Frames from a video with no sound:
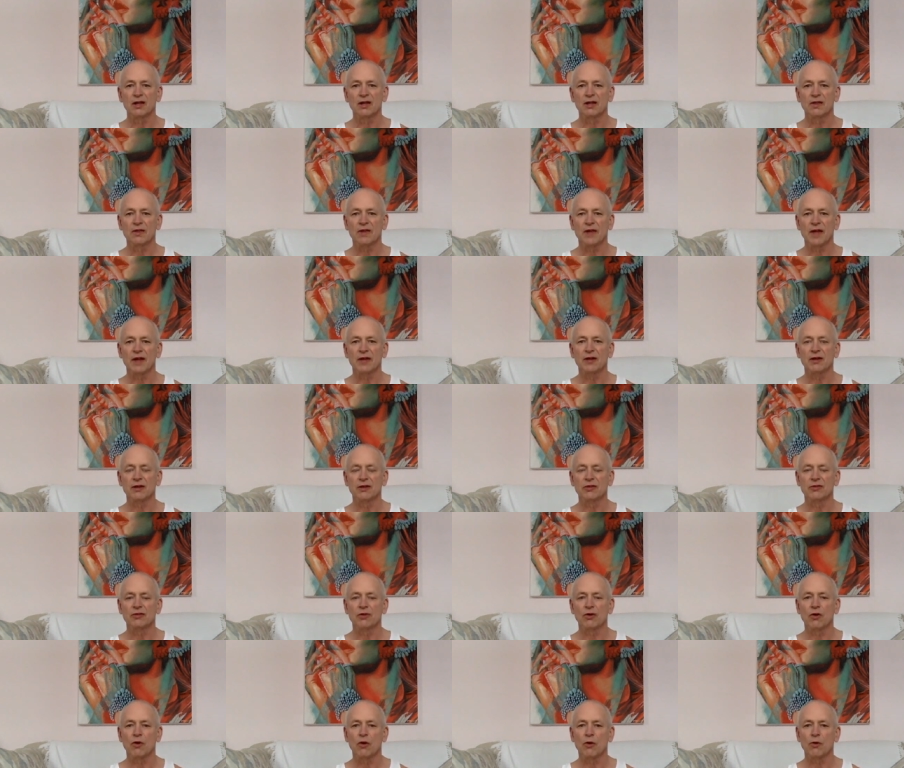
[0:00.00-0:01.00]
That is
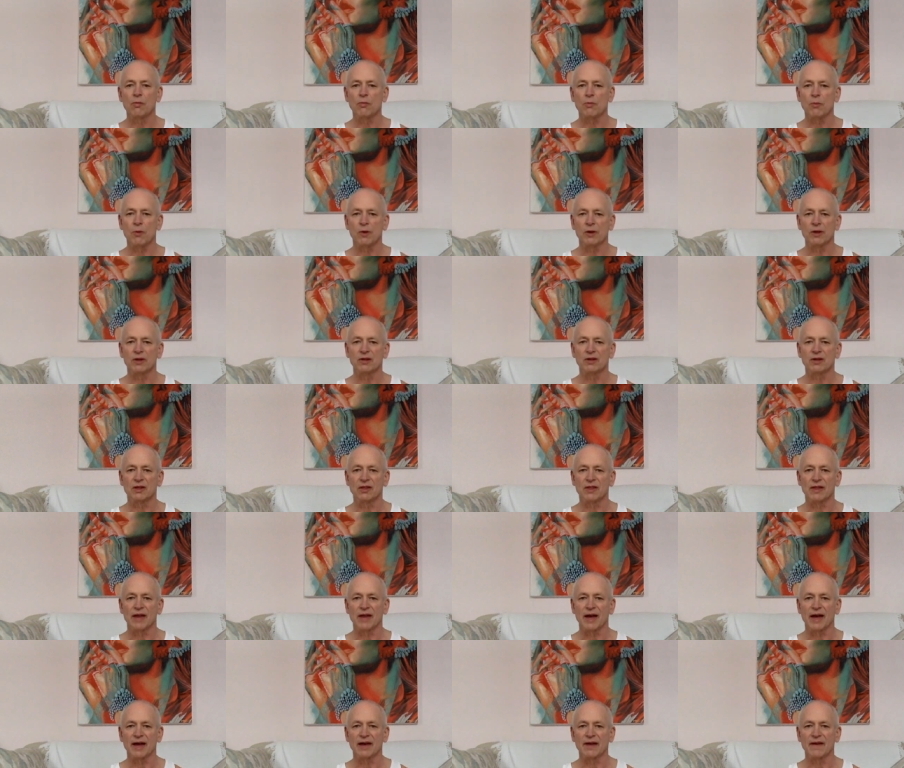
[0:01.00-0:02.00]
the whole point of
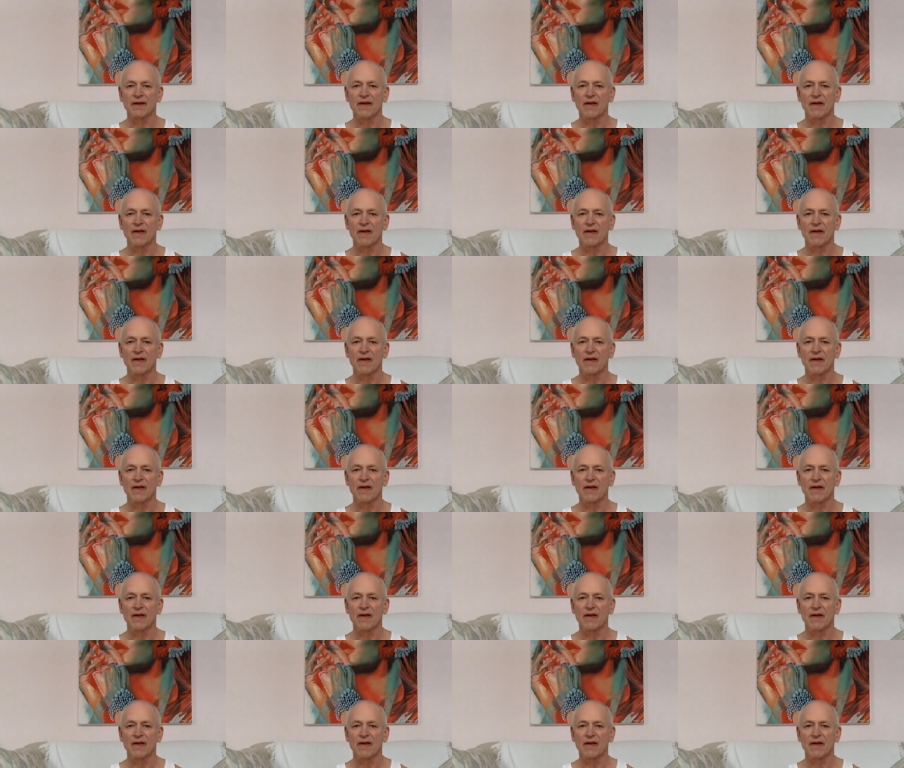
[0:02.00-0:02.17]
that.